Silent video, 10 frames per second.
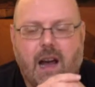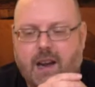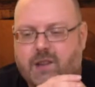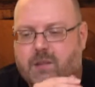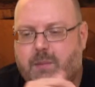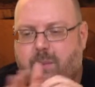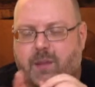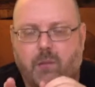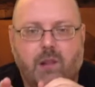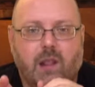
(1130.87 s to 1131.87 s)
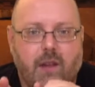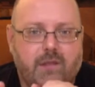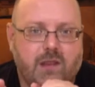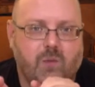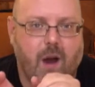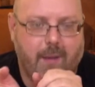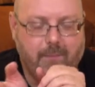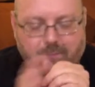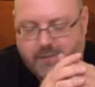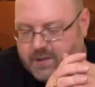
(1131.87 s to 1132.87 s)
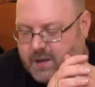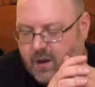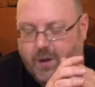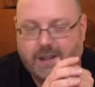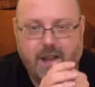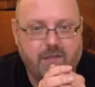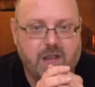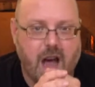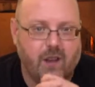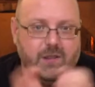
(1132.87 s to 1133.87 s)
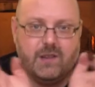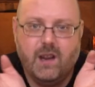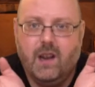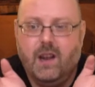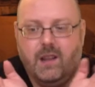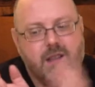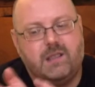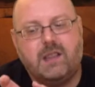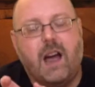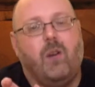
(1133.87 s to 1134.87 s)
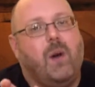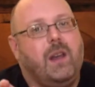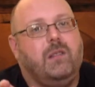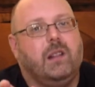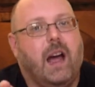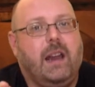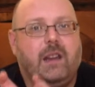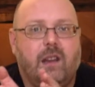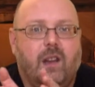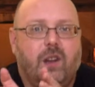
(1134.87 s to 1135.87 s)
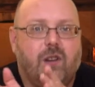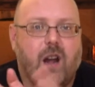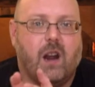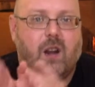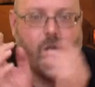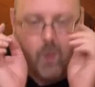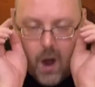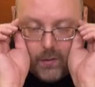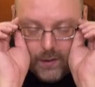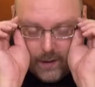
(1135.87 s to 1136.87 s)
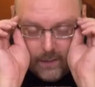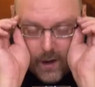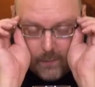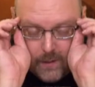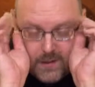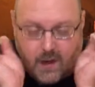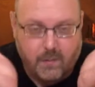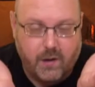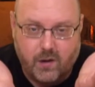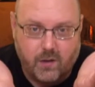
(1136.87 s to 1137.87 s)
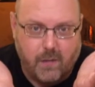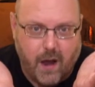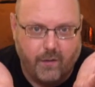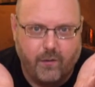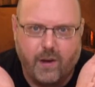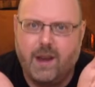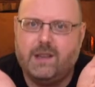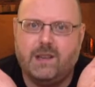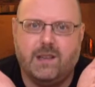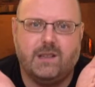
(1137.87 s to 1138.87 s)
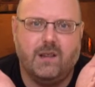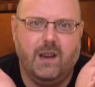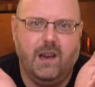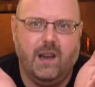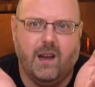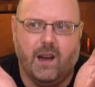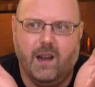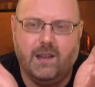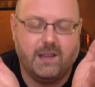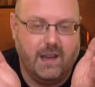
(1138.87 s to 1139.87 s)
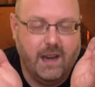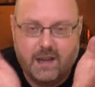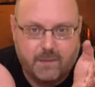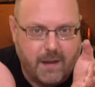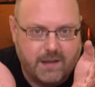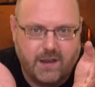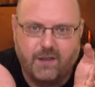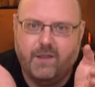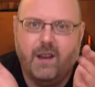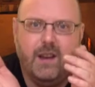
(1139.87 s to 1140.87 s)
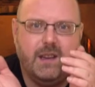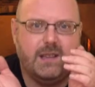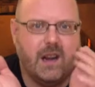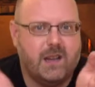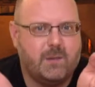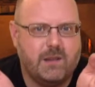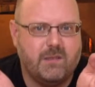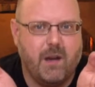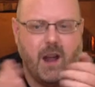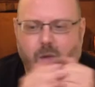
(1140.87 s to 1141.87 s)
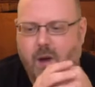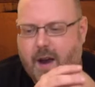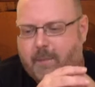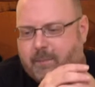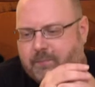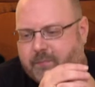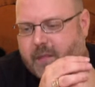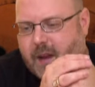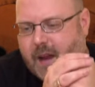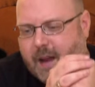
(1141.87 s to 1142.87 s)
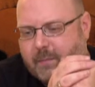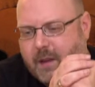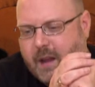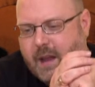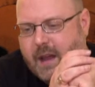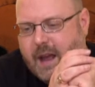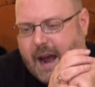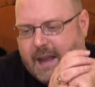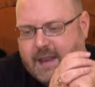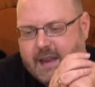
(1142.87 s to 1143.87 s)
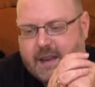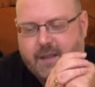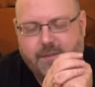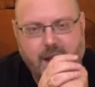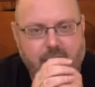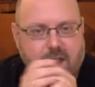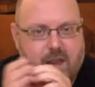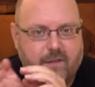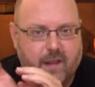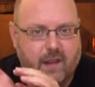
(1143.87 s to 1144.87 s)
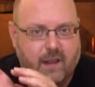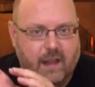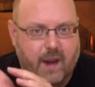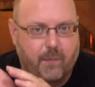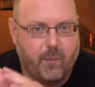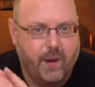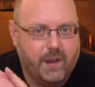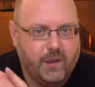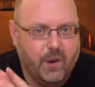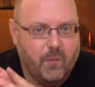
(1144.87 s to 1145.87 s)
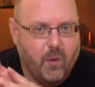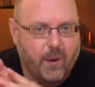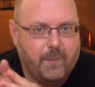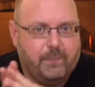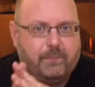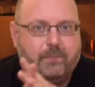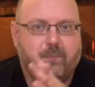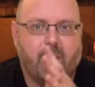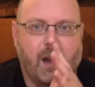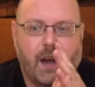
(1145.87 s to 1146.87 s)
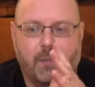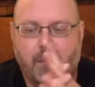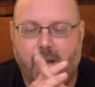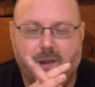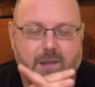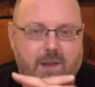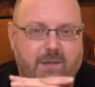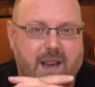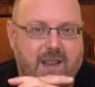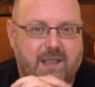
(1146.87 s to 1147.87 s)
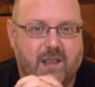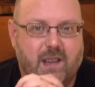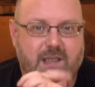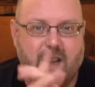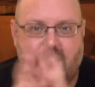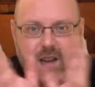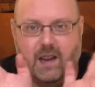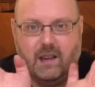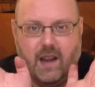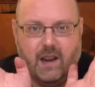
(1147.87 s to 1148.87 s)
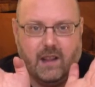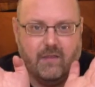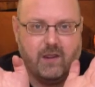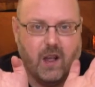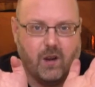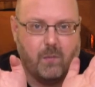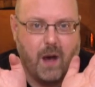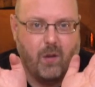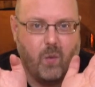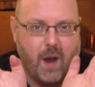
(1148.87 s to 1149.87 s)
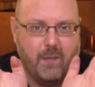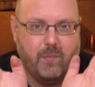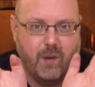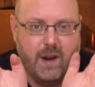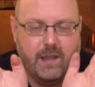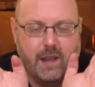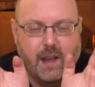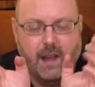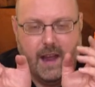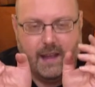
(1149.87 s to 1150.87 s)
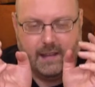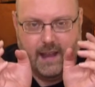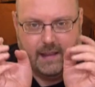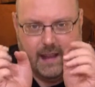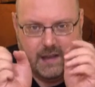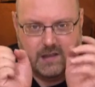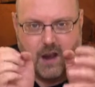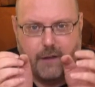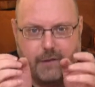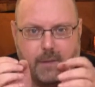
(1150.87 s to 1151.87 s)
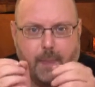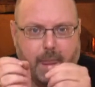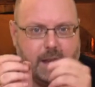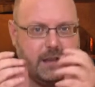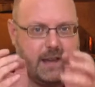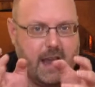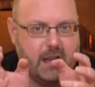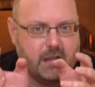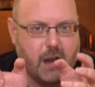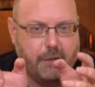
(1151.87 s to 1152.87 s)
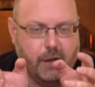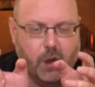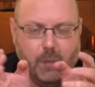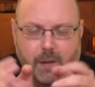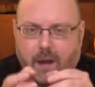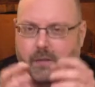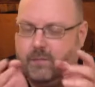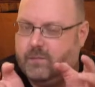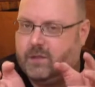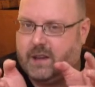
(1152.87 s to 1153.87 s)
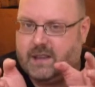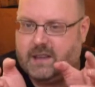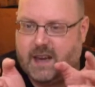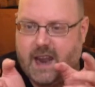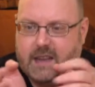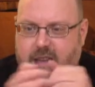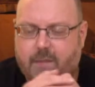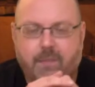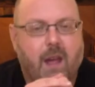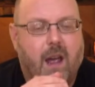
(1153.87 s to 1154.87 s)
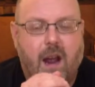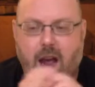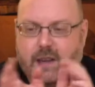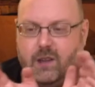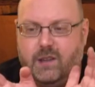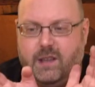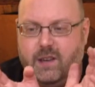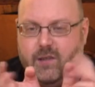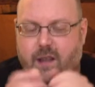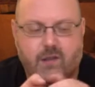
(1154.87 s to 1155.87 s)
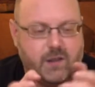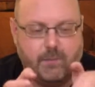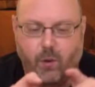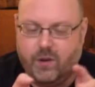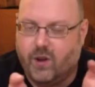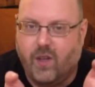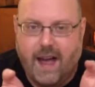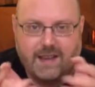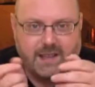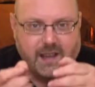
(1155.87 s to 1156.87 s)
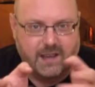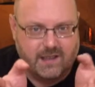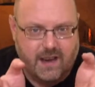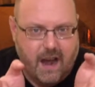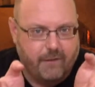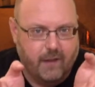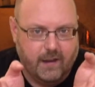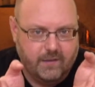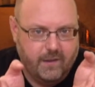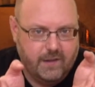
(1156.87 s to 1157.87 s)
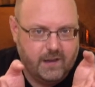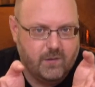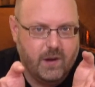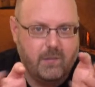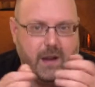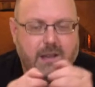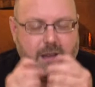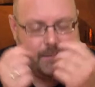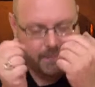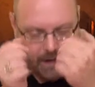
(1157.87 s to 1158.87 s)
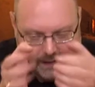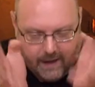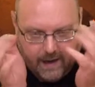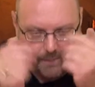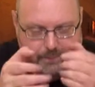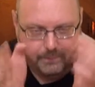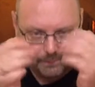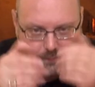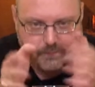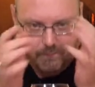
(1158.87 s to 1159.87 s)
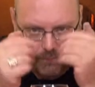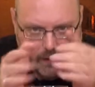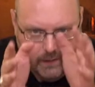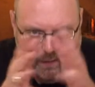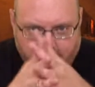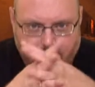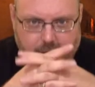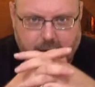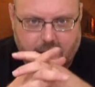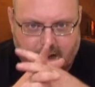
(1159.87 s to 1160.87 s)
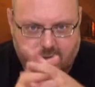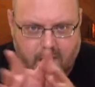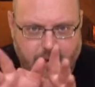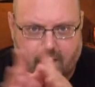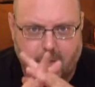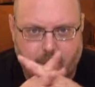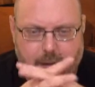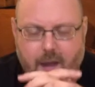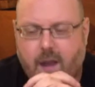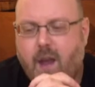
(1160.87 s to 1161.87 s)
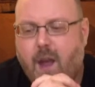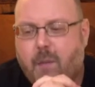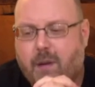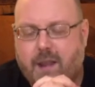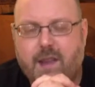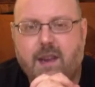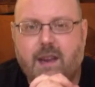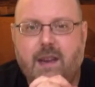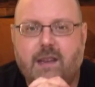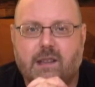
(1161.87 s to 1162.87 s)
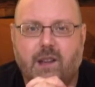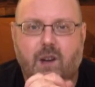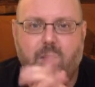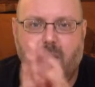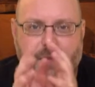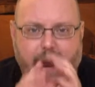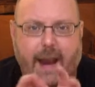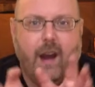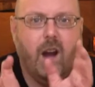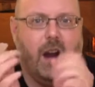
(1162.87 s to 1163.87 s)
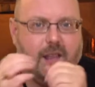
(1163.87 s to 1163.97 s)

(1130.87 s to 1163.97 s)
I know some people that would love this wine. So $11, this style wine you like, you're not going to go wrong with it. Um, it's going to be a good bottle for you. It's it's uh, it's inexpensive. It's not an expensive bottle of wine. Um, I think I think if it let it breathe a little more. Um, I know it seems kind of silly to say you need to let an eleven dollar bottle of wine breathe and and let it soften, let the tannin soften a little bit, de- decant it. I totally see you doing that, or just pour it in your glass and let it sit out for like 15, 20 minutes and let it, you know, let it kind of soften up a bit. But I think it needs a little bit of air.